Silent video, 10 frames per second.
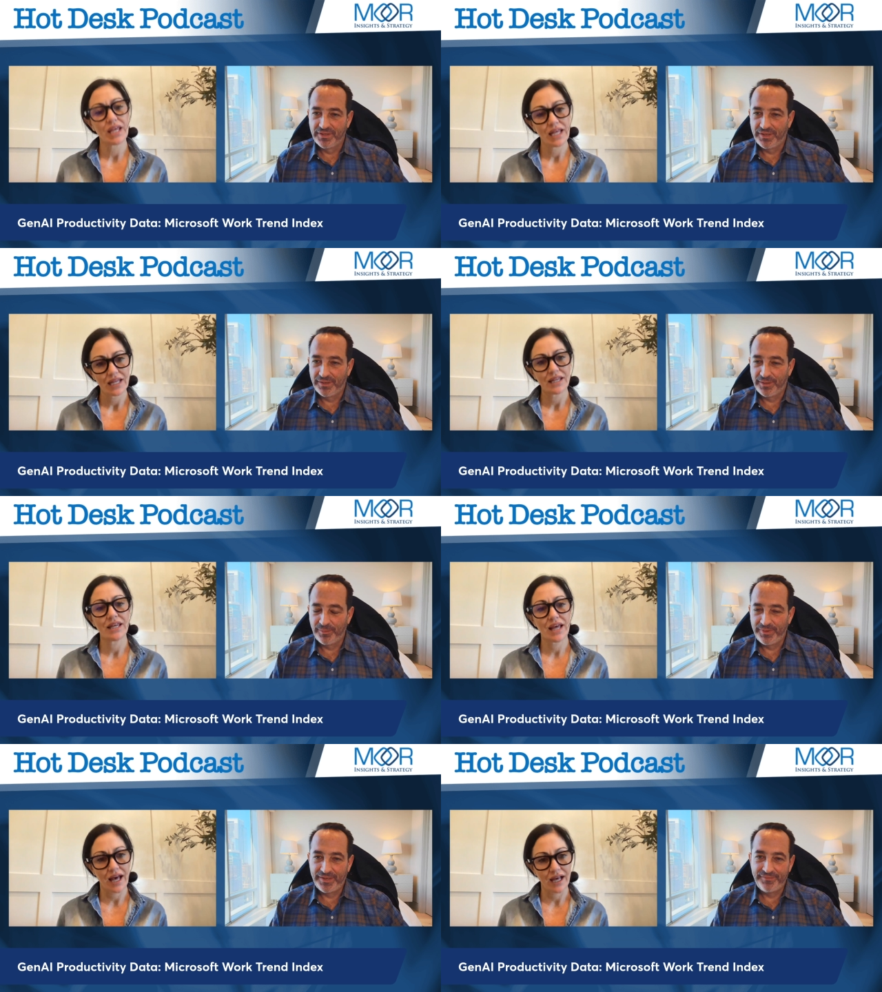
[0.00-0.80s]

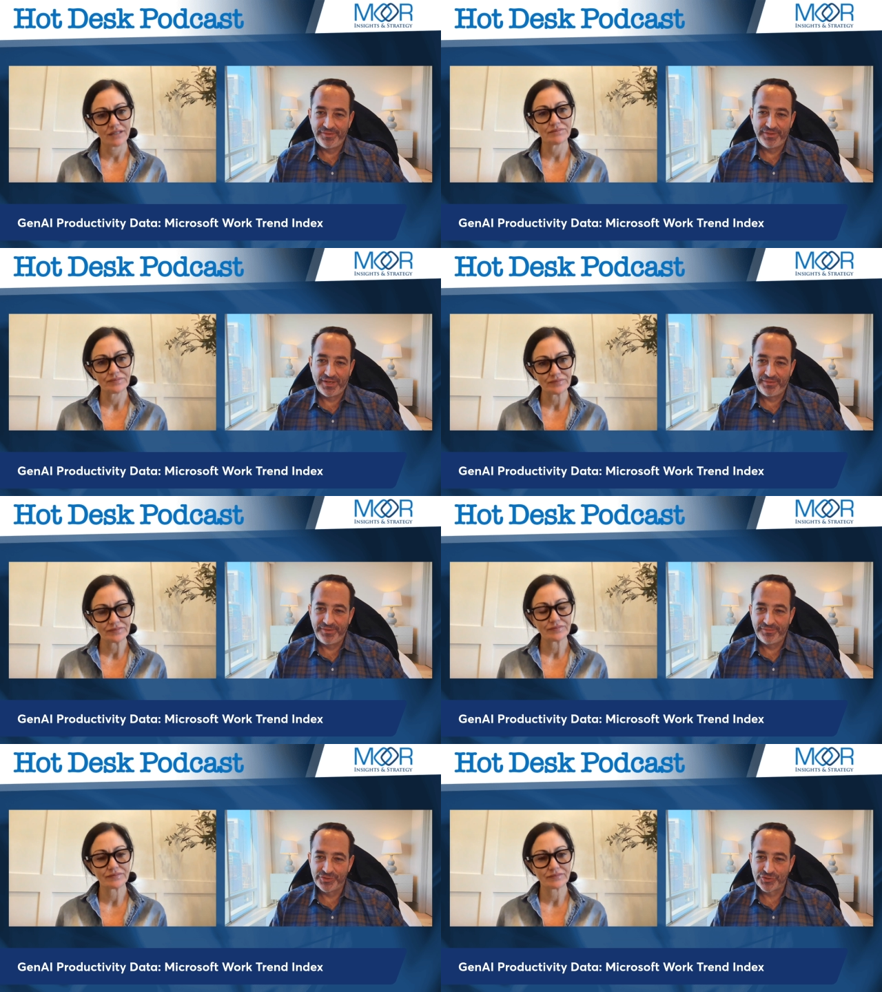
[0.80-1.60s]
Speaker 1: Um, yeah. I've even,
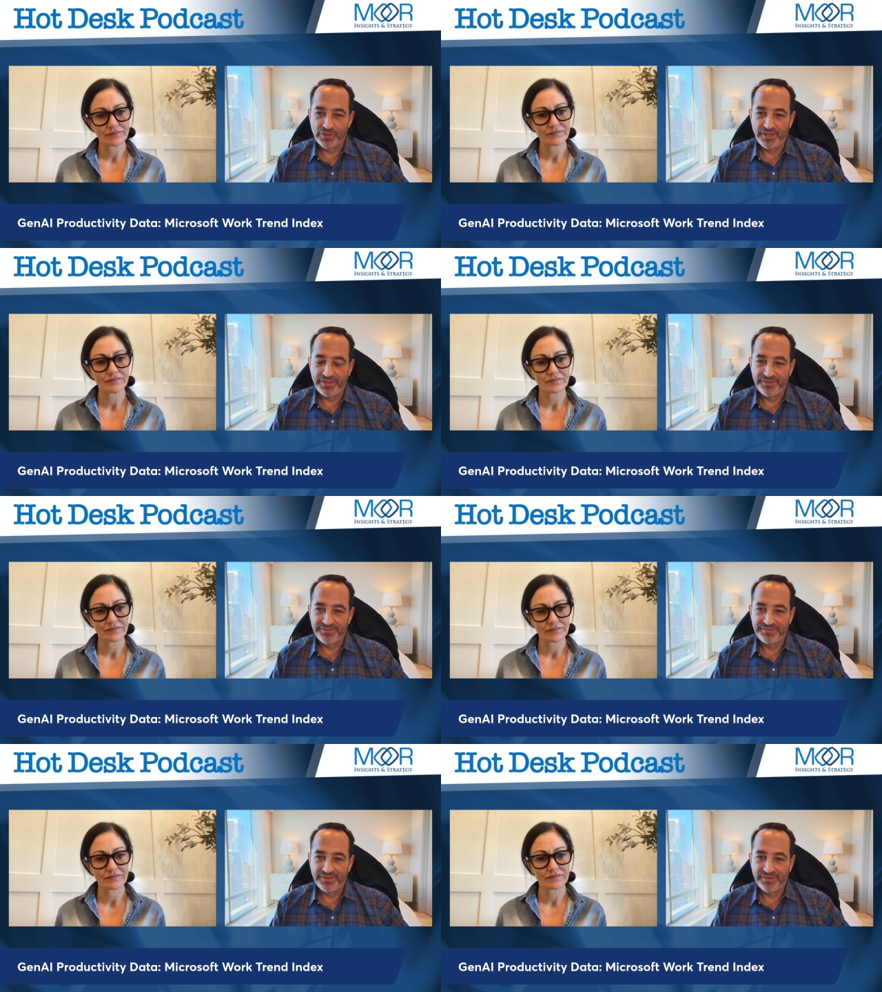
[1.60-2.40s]
I've even tried
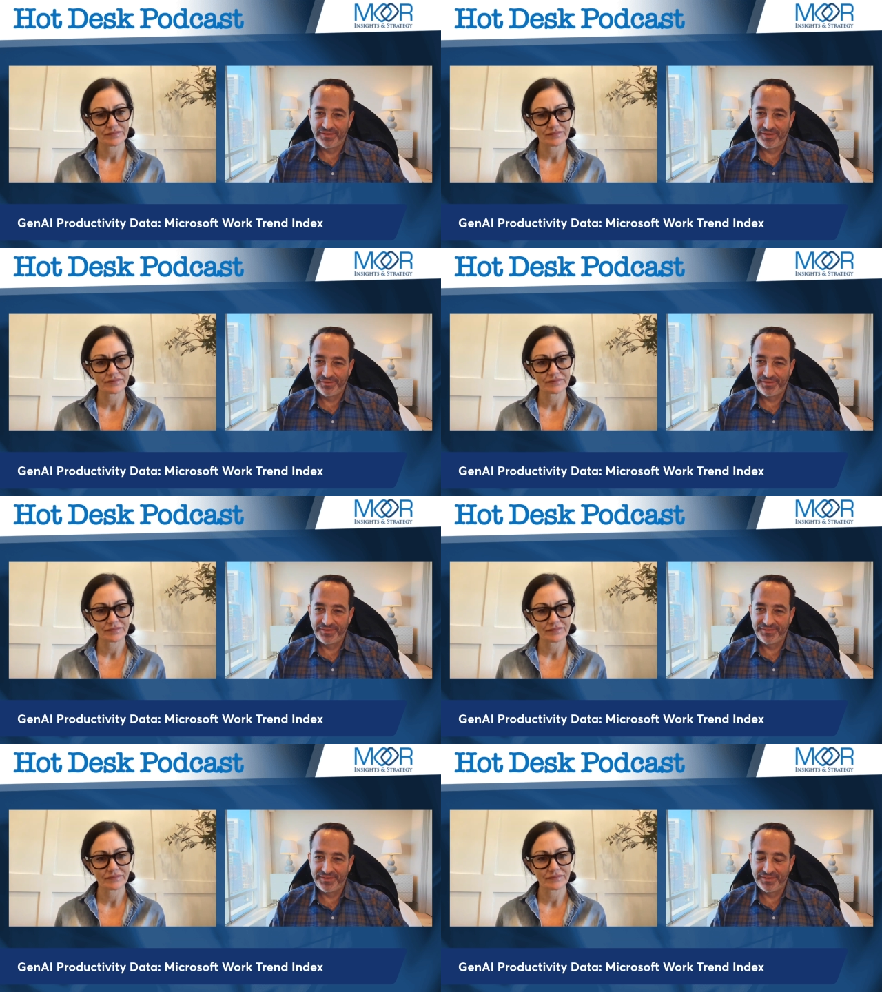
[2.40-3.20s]
it uh, on
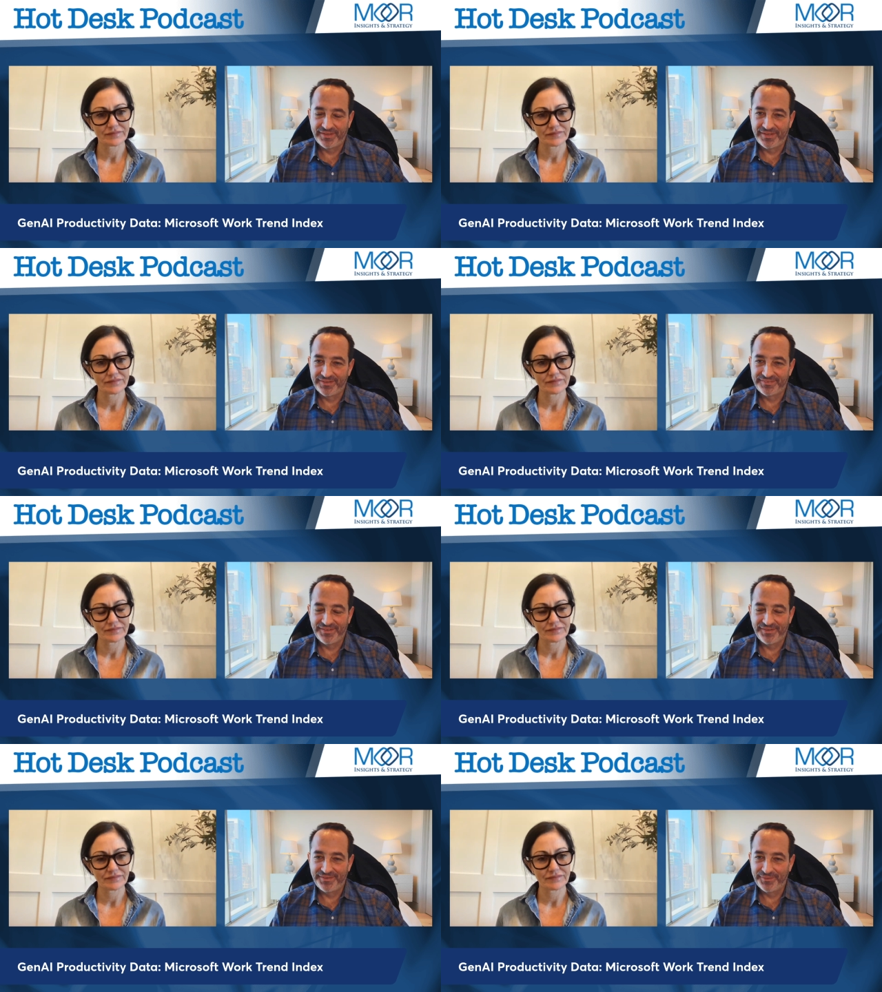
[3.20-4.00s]
LinkedIn, and I got to
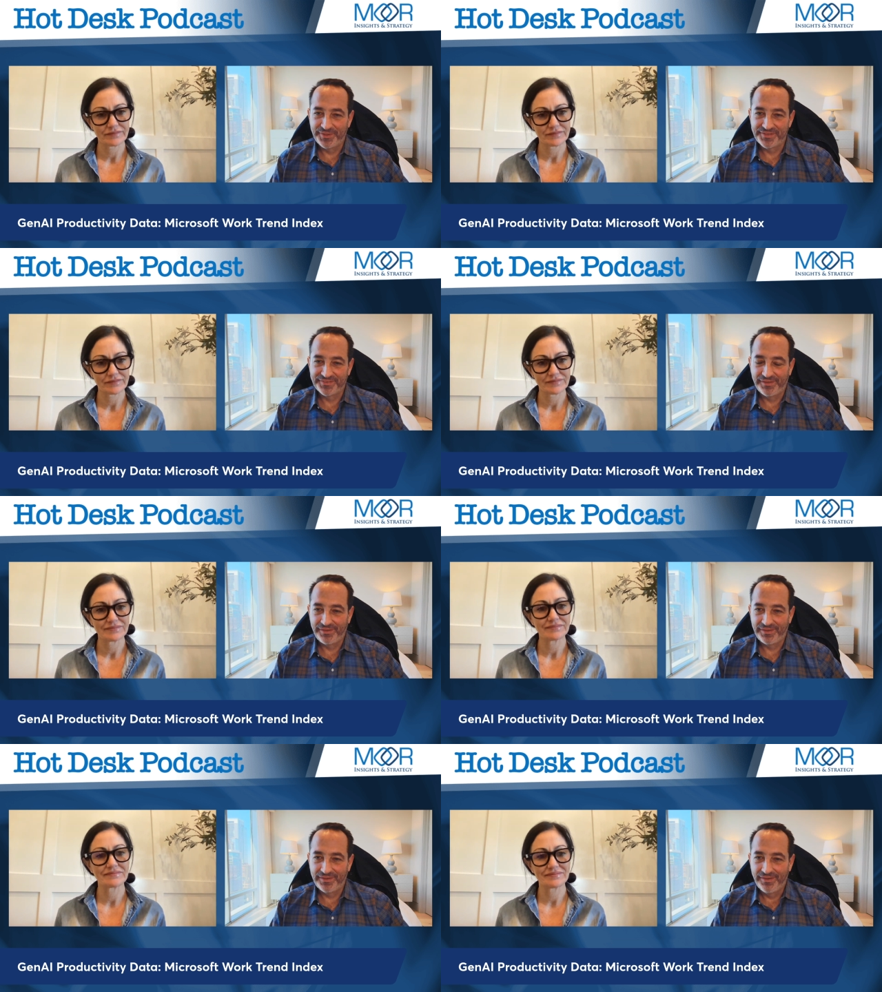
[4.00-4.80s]
tell you, when it's
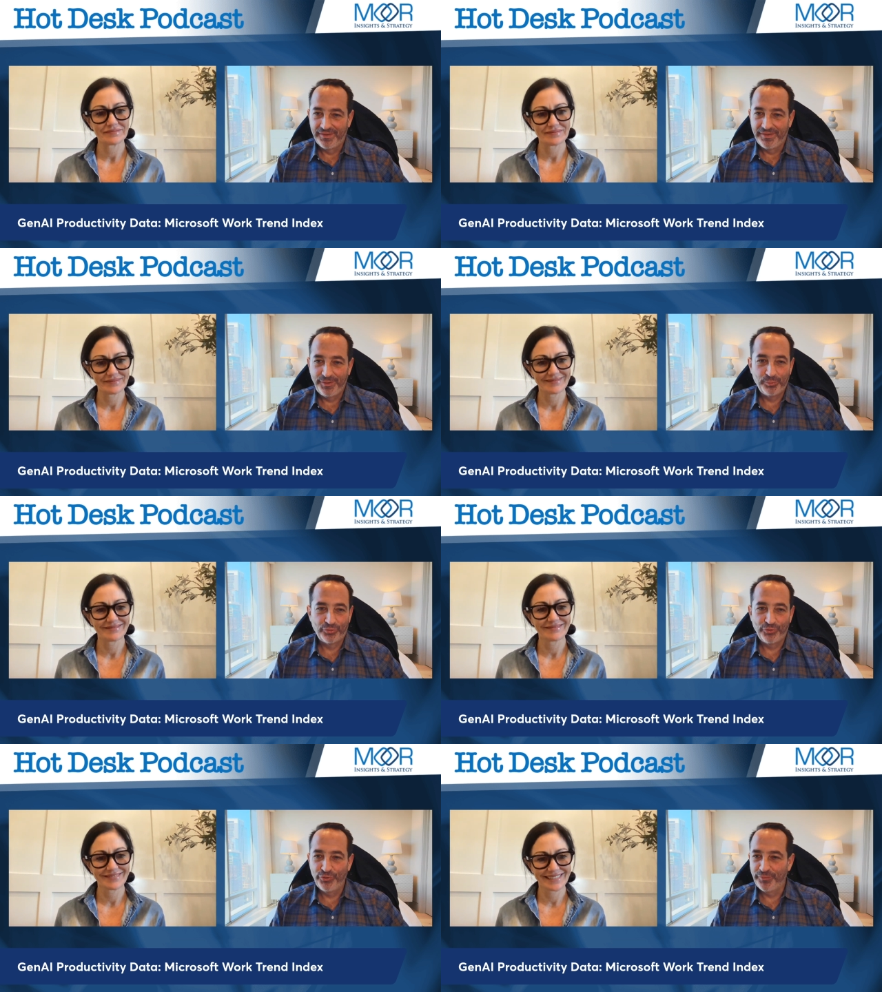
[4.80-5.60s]
like
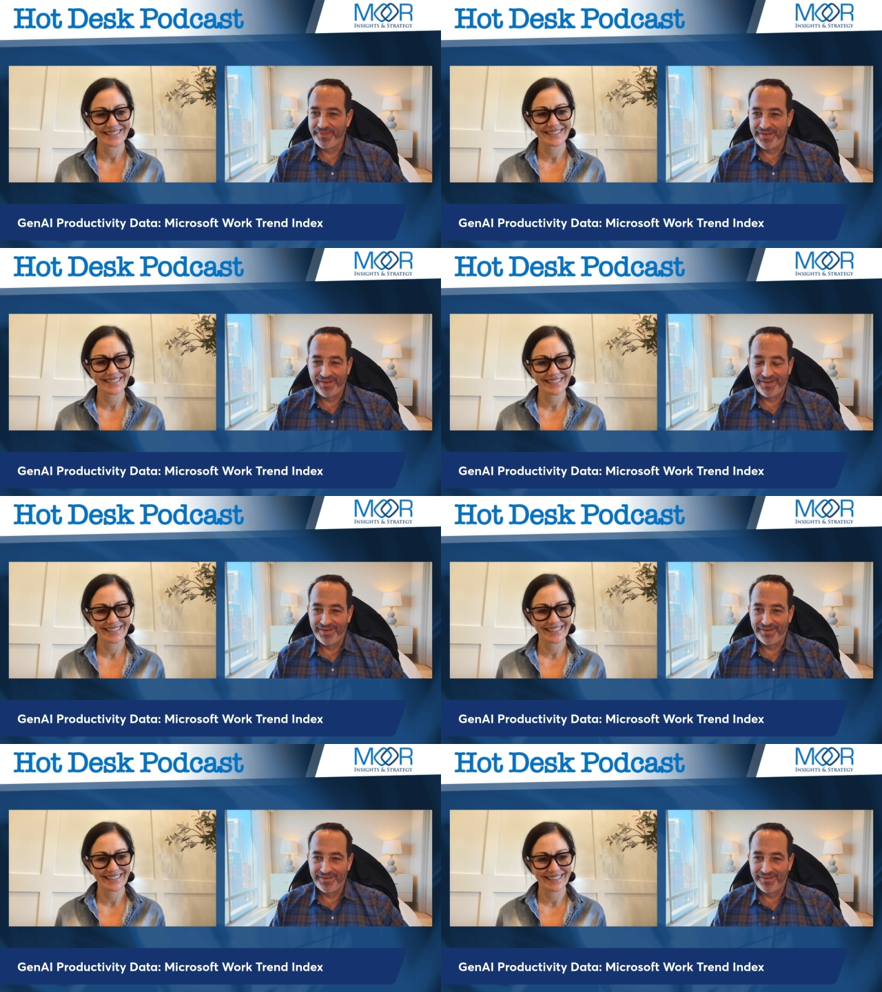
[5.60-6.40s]
improve with
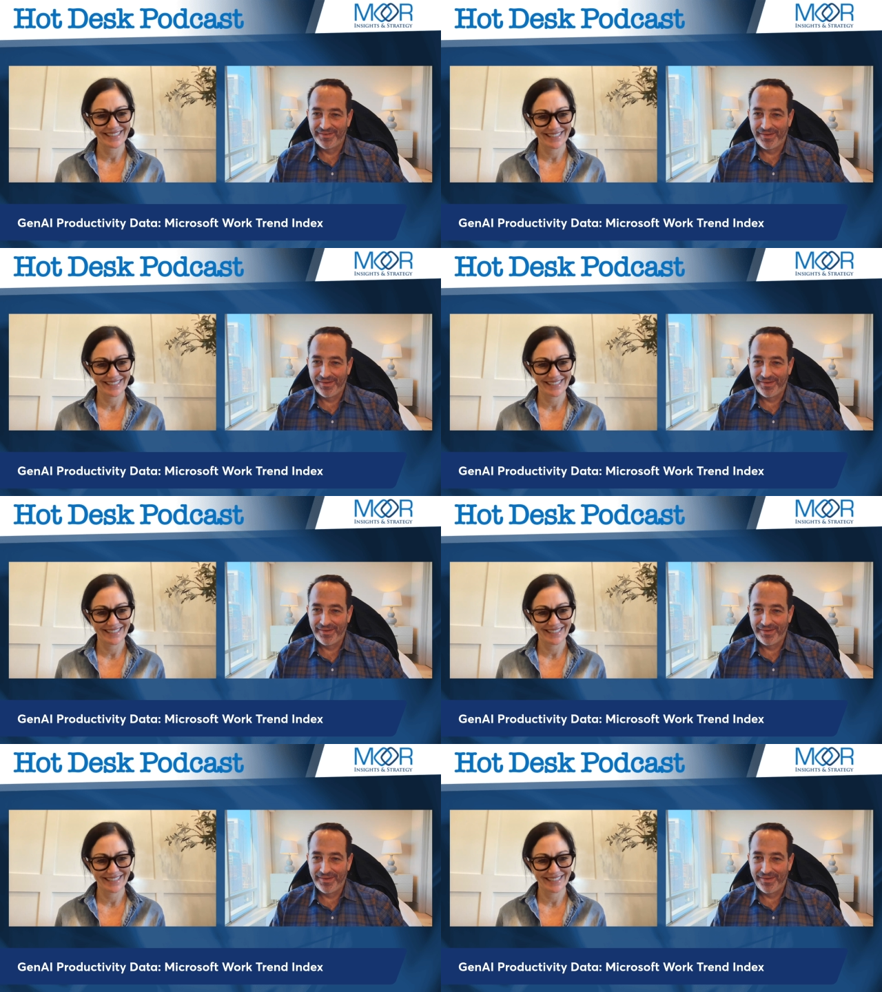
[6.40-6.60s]
AI,